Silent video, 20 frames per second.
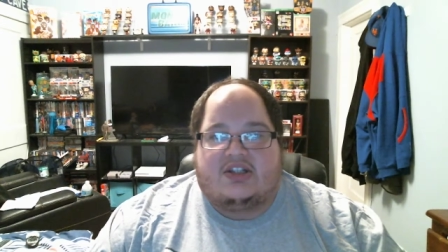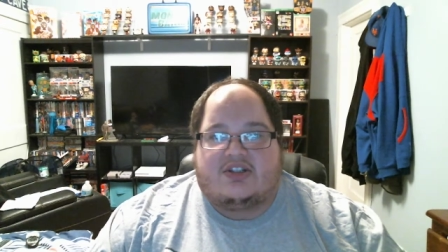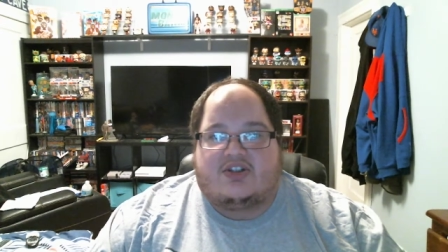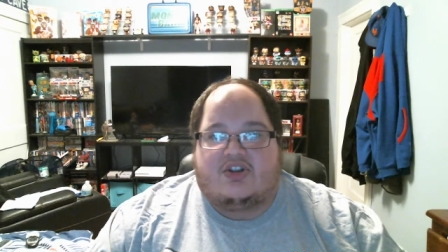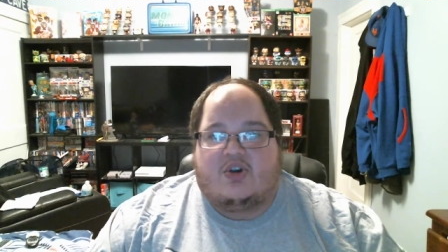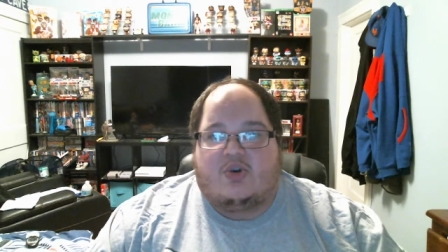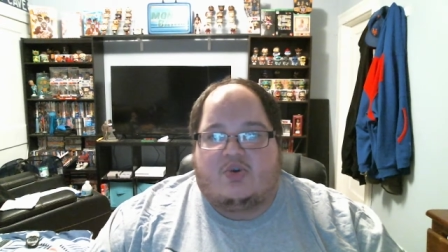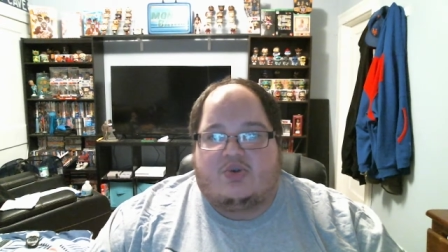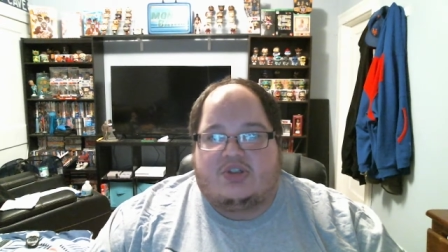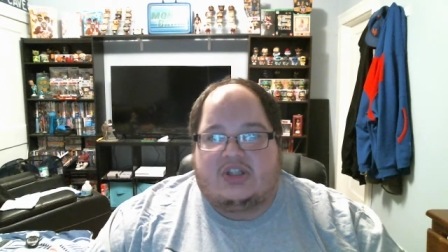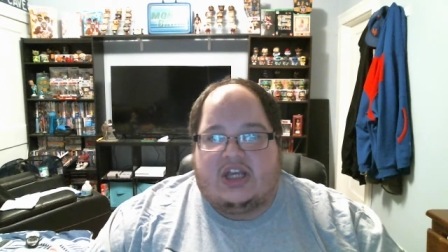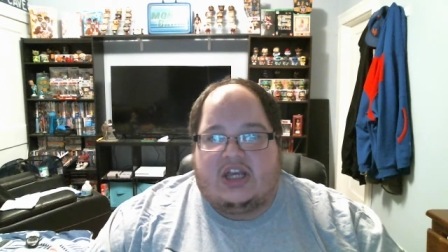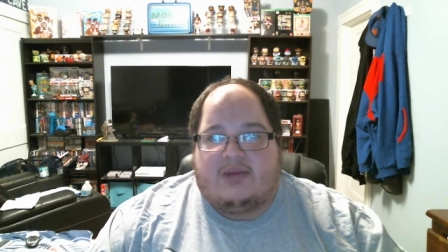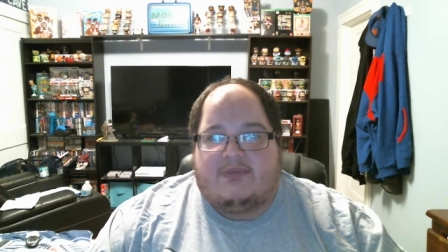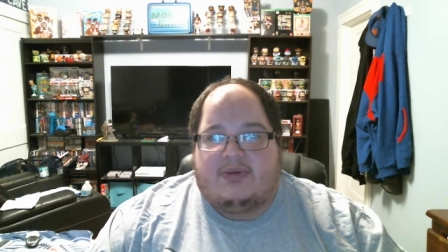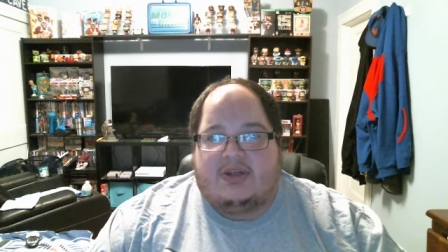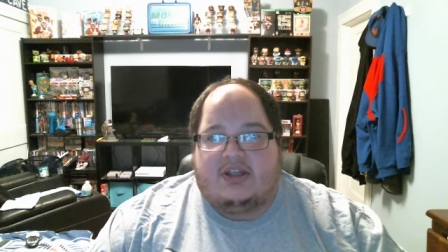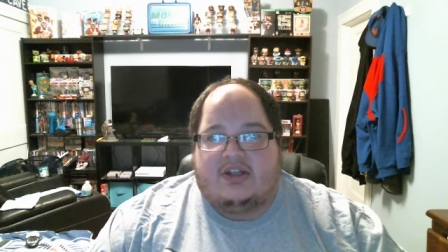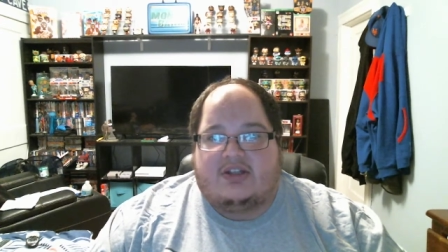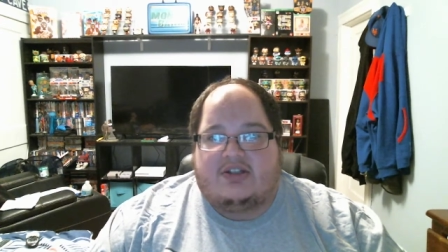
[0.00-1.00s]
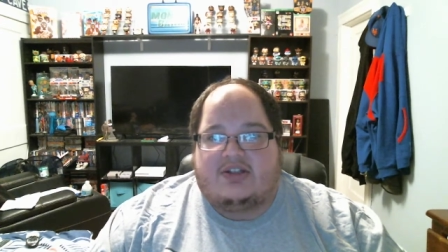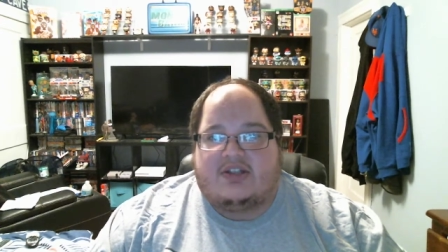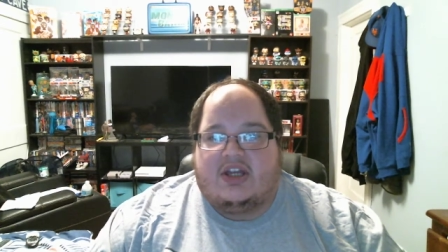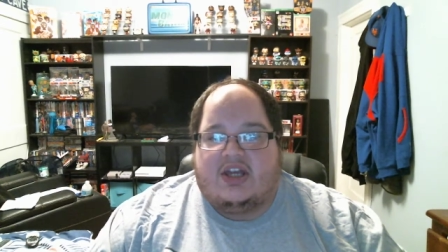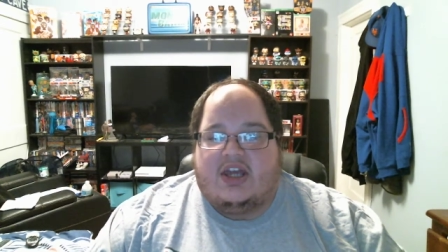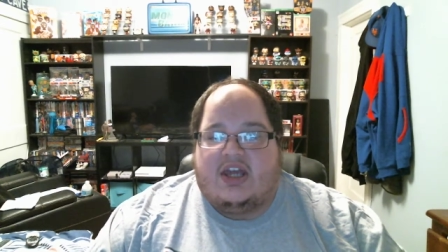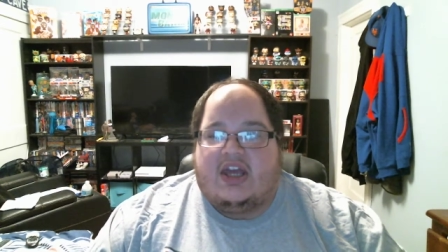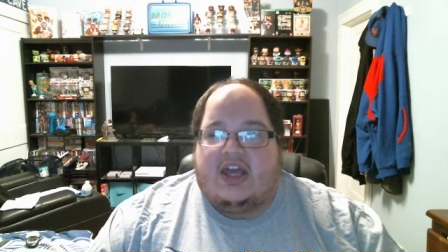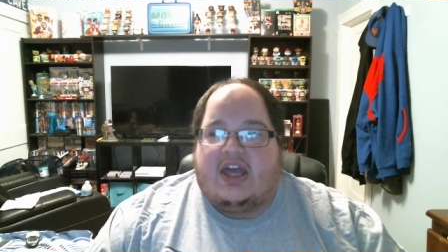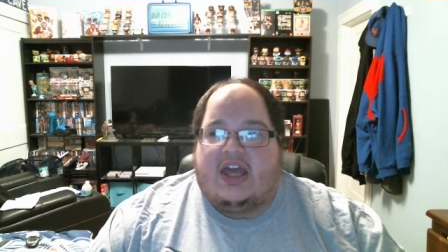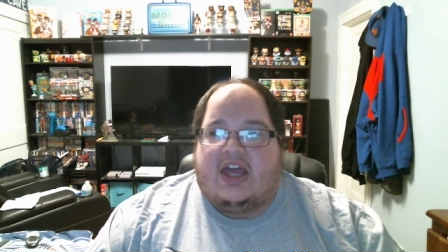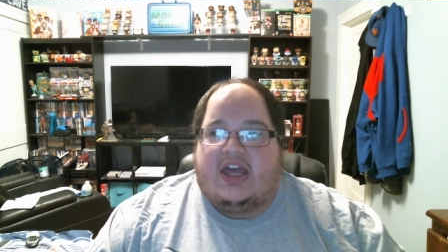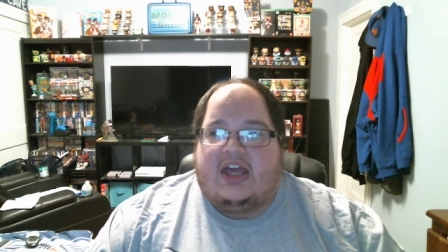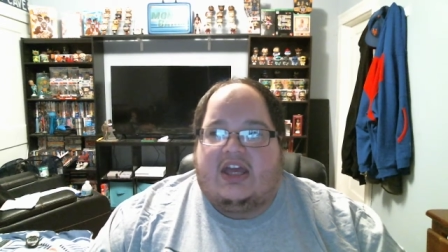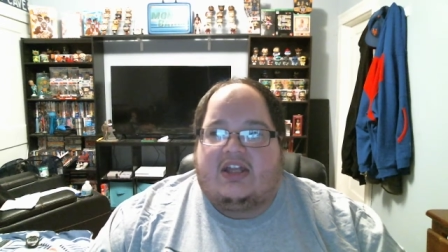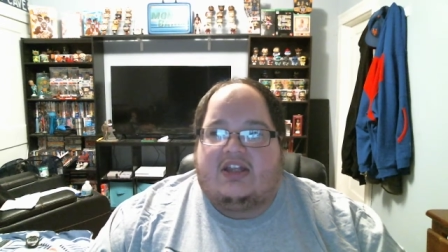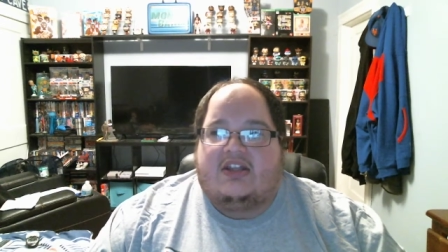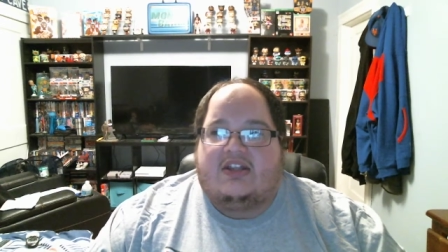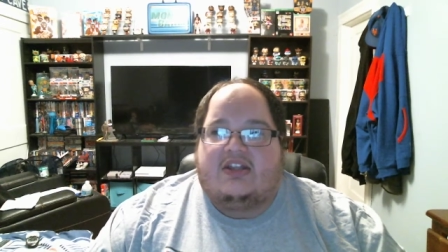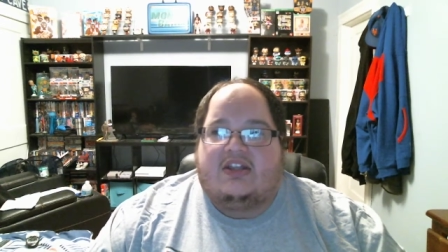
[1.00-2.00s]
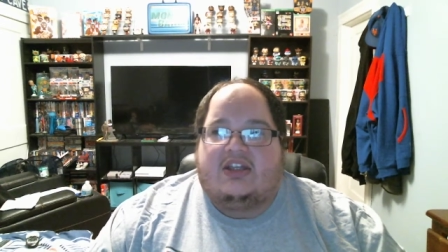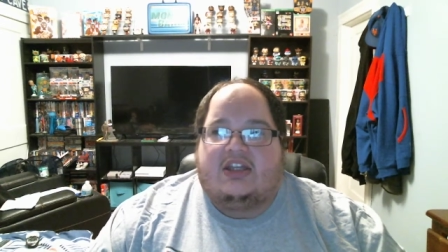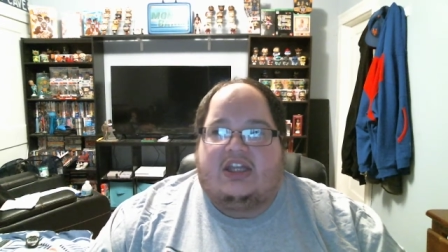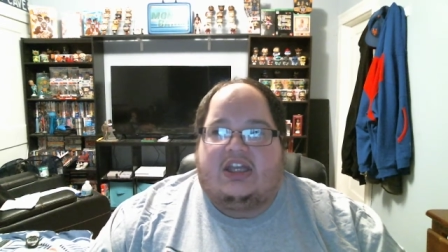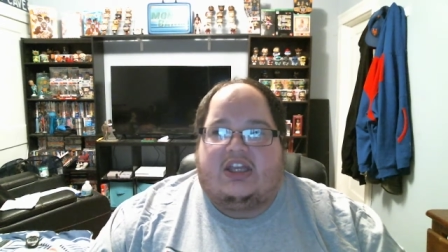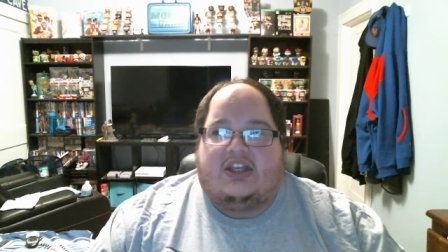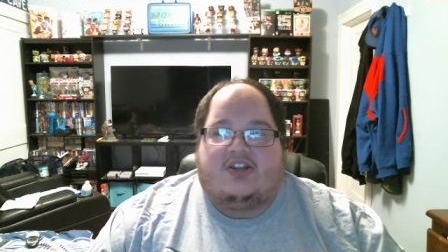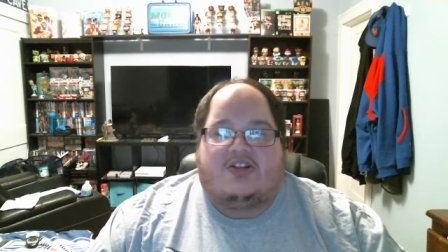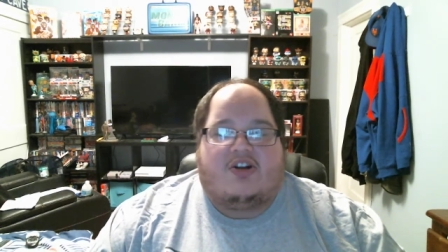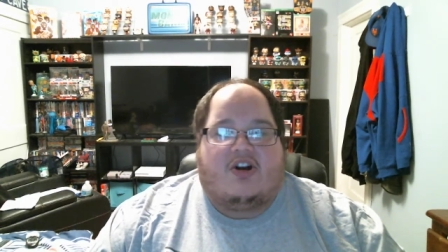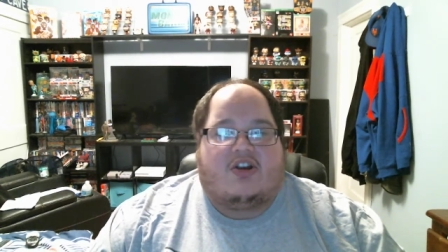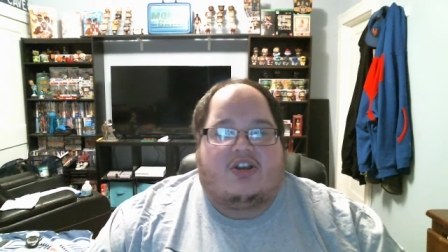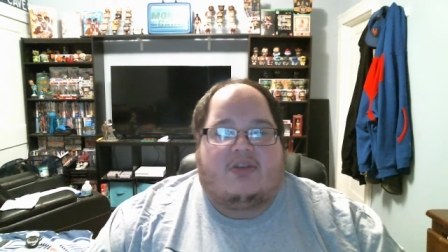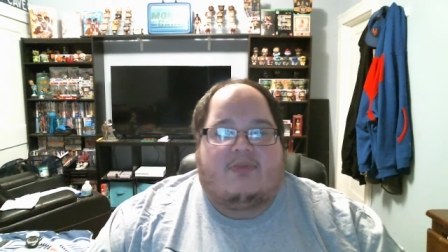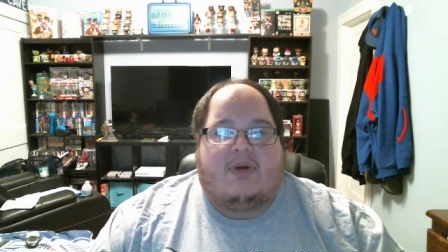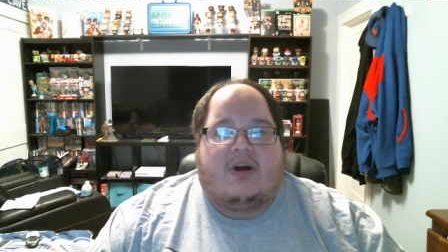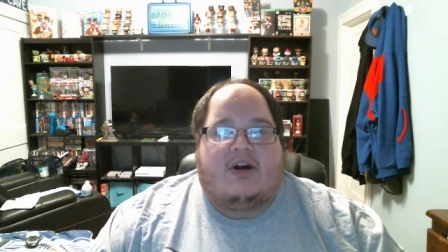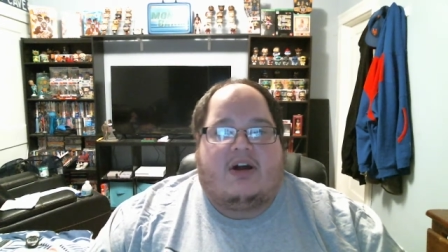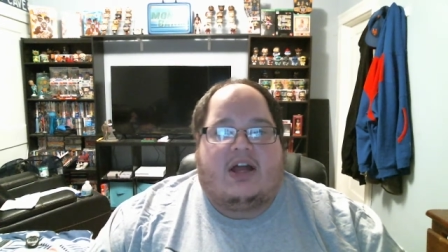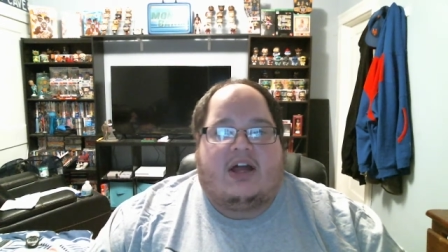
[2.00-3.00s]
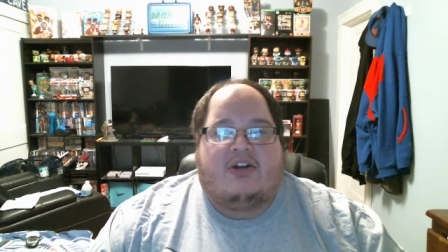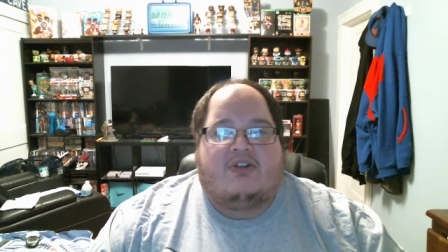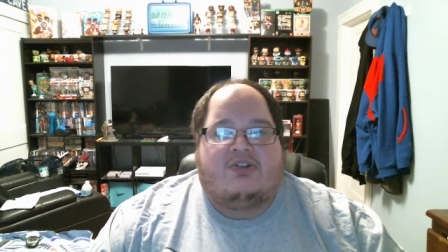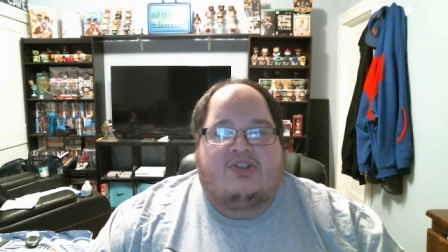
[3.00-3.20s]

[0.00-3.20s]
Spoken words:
as co-champions. And he talked about how